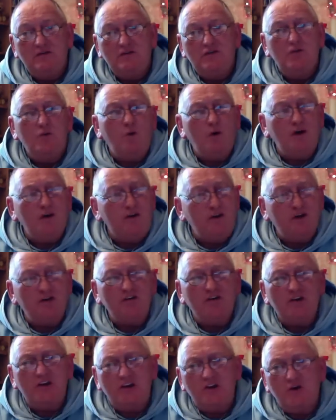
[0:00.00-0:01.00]
You are
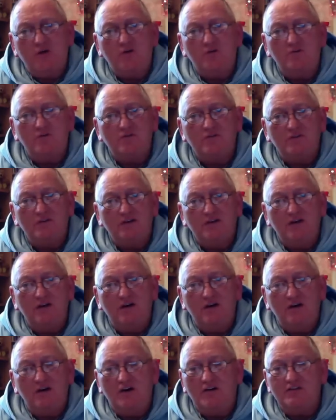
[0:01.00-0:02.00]
not alone
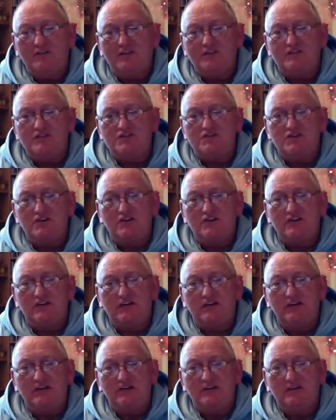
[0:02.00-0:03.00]
on this
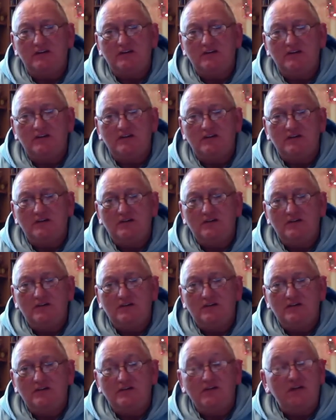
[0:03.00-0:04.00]
journey.
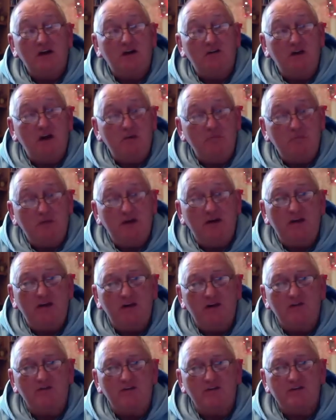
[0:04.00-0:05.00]
There are many
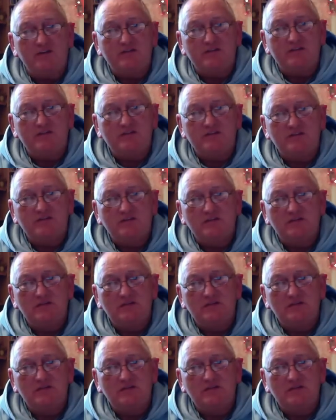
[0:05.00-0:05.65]
of us.